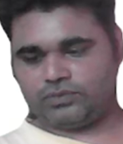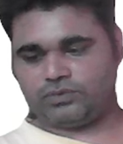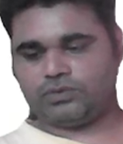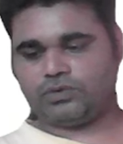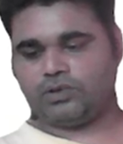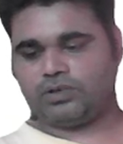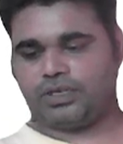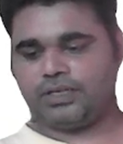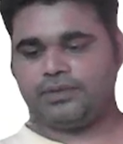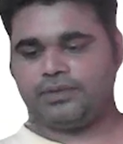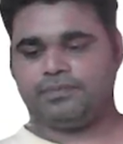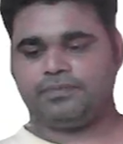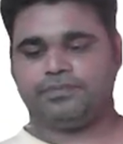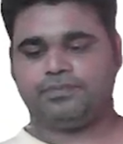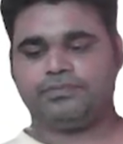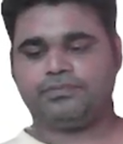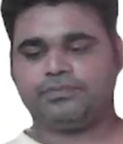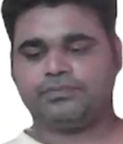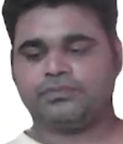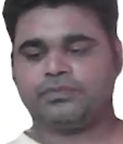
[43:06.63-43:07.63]
Okay,
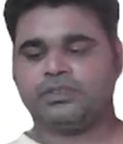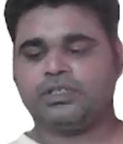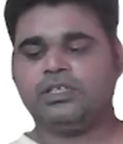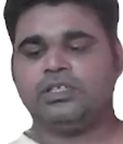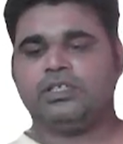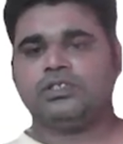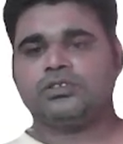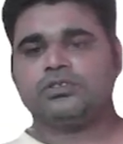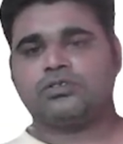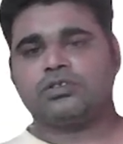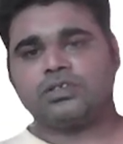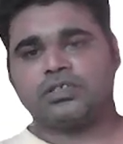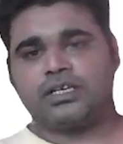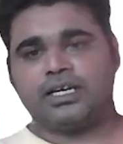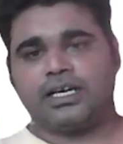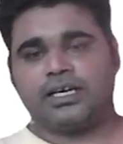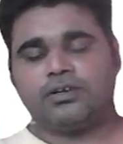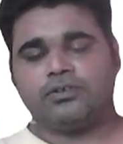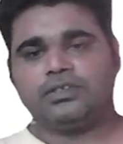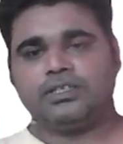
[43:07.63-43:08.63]
so the
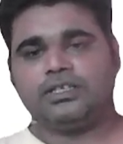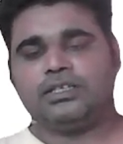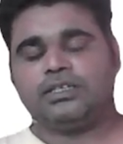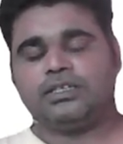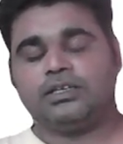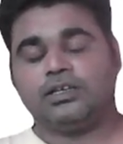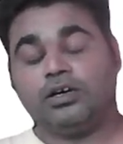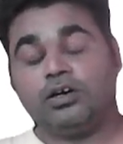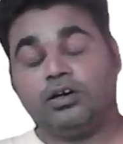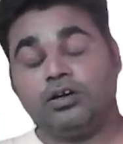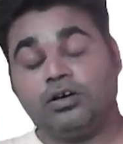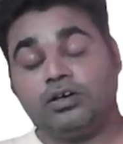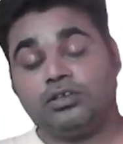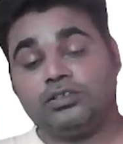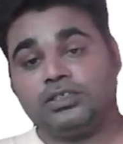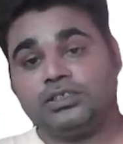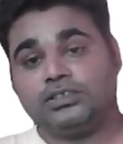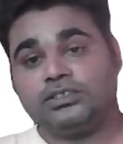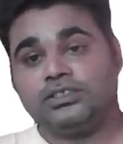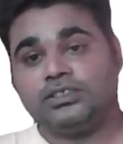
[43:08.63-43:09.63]
carotene,
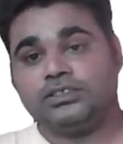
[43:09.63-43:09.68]
other is the